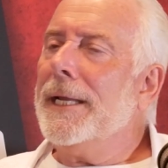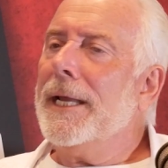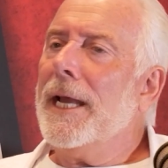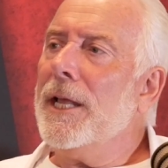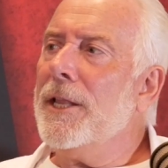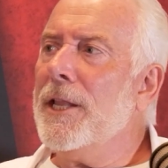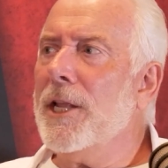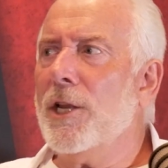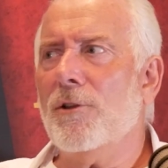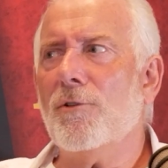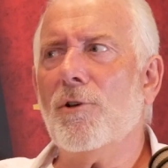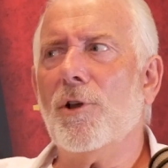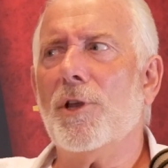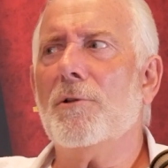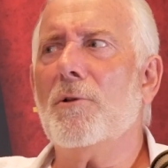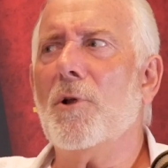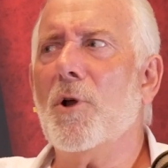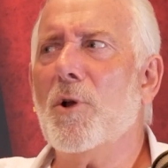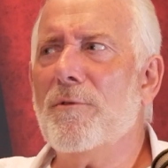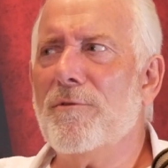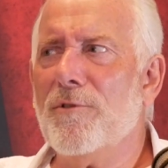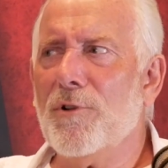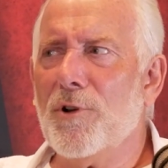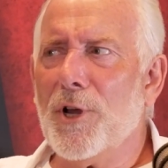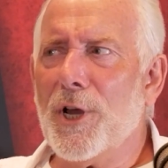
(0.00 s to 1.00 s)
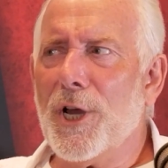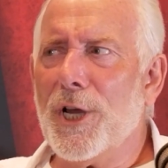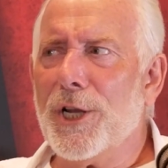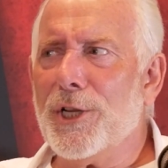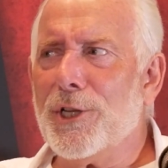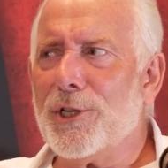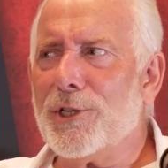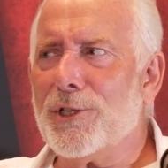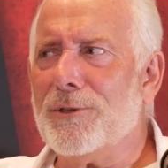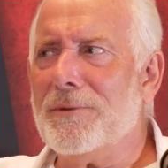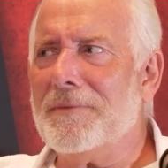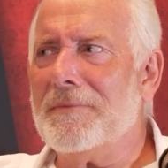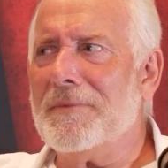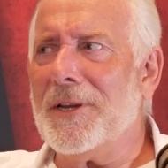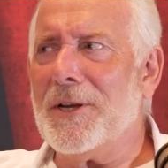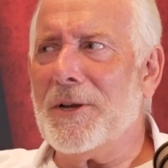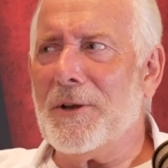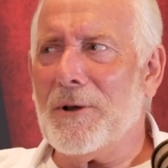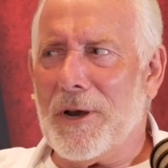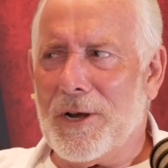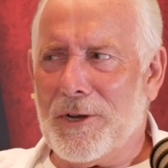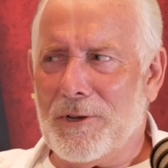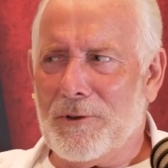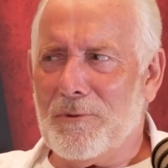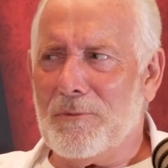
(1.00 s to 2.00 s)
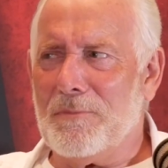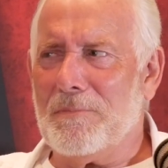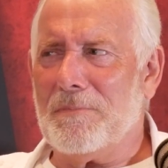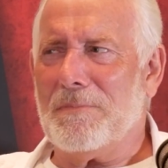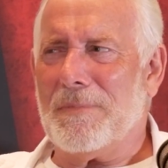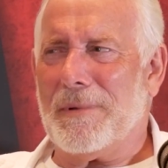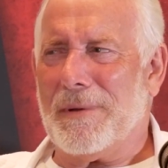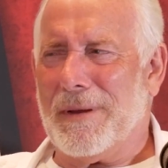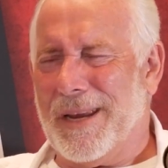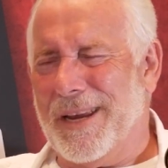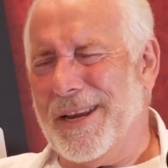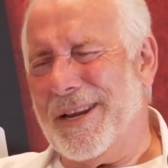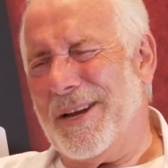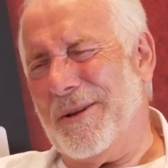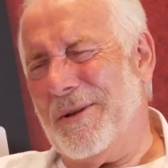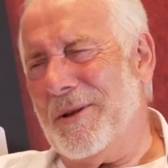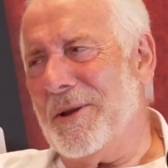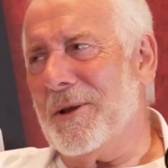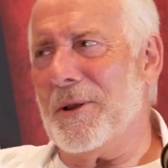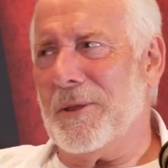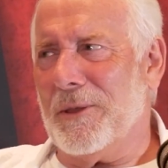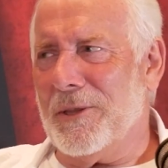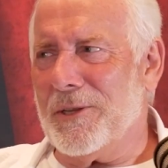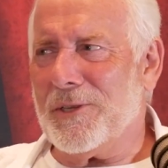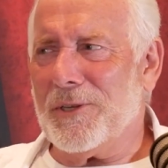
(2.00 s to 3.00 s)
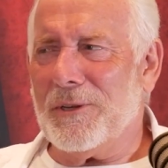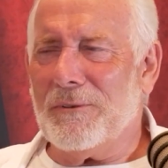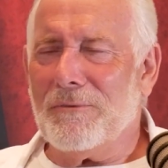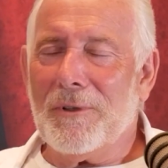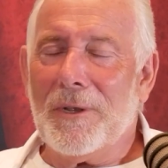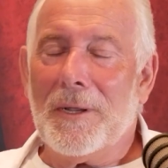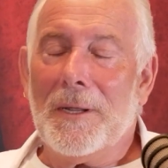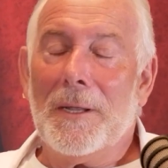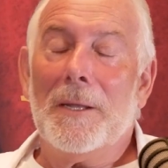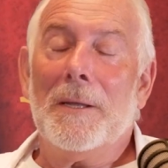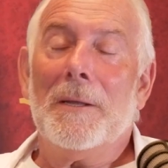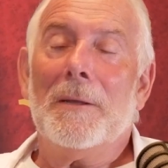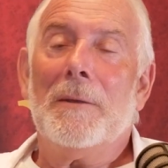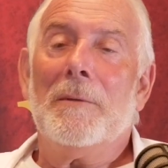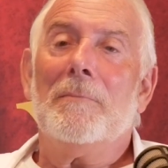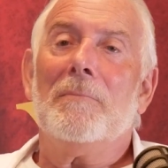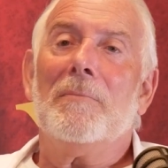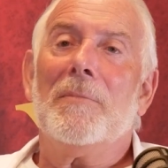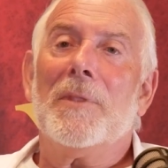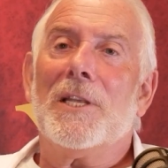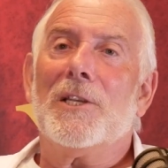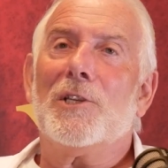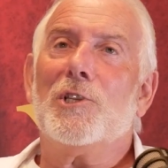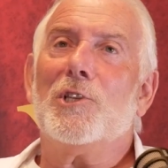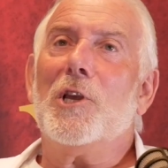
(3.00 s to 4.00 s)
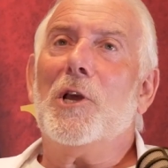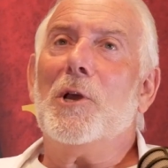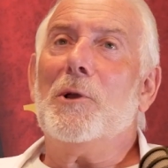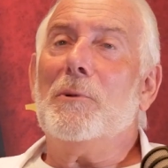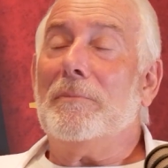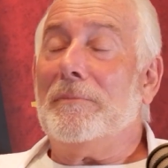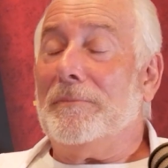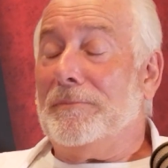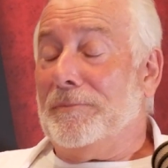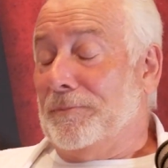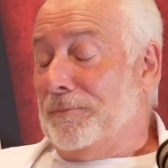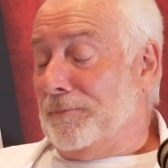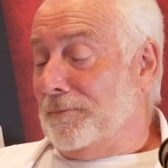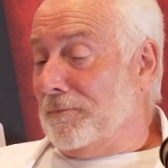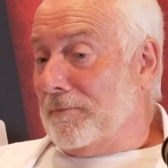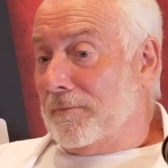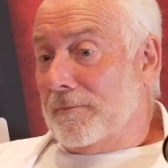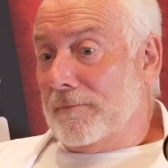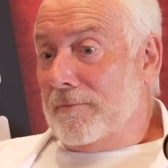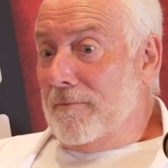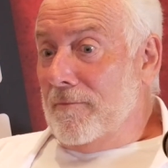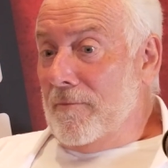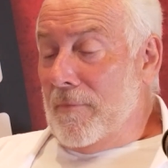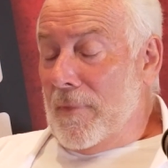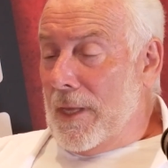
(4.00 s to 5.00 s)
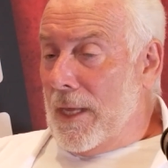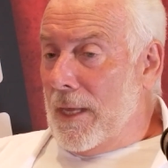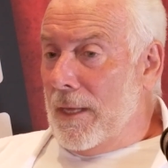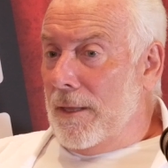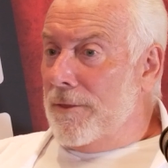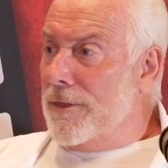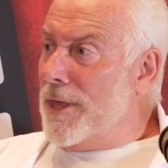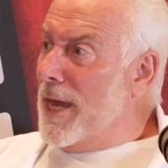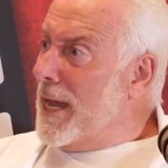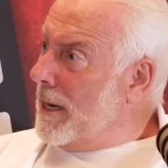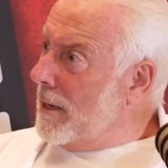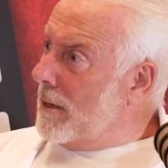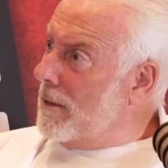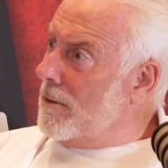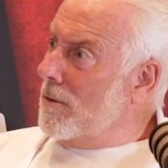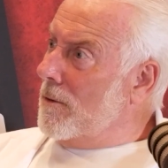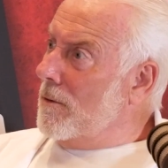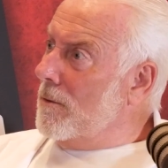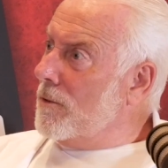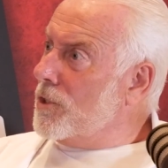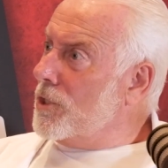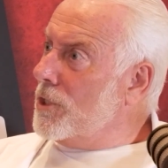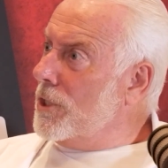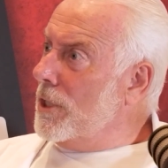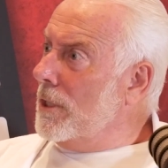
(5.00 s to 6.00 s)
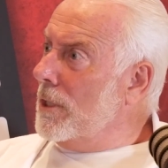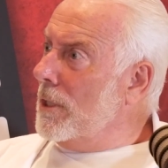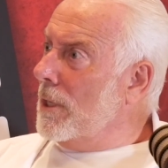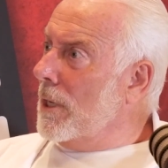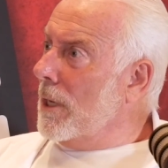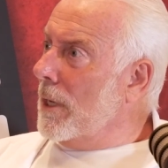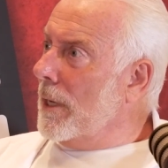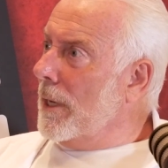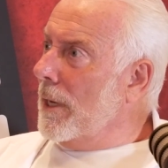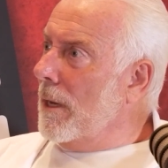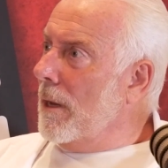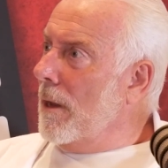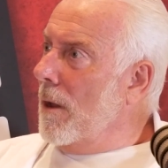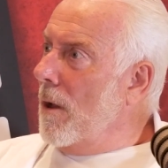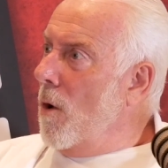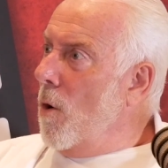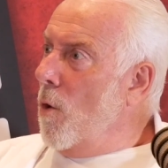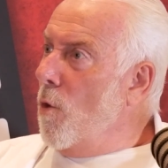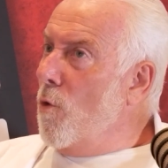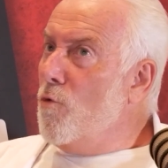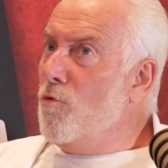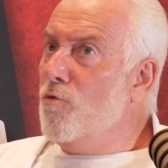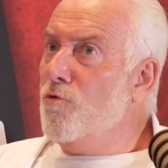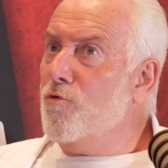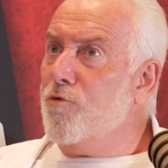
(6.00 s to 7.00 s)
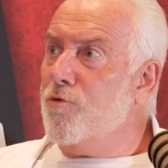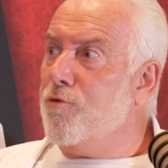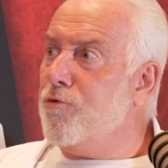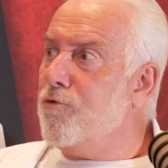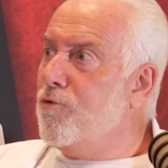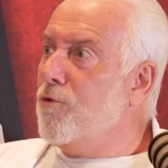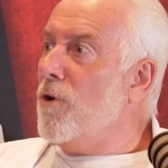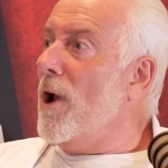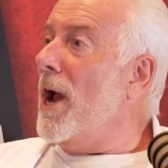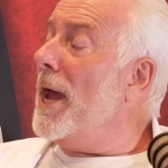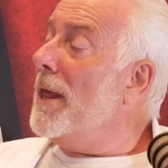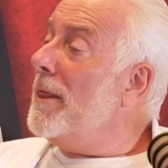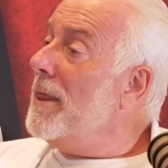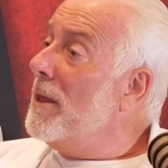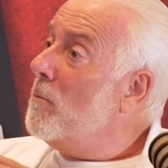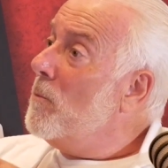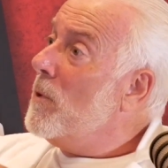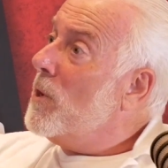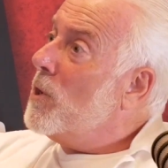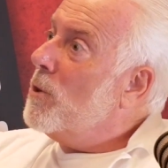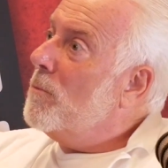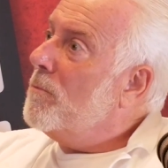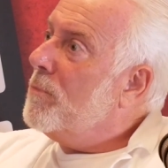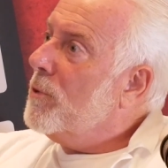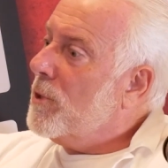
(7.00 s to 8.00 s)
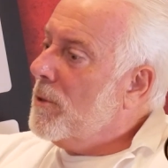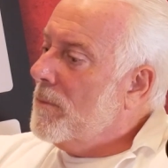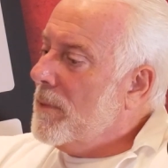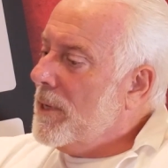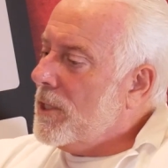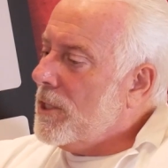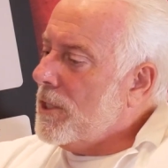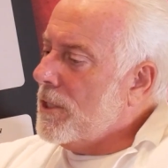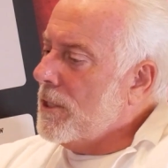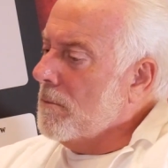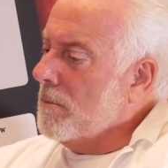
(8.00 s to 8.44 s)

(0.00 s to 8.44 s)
And then you've got your overriders and annual, the stuff. So that suddenly... And then we could put them into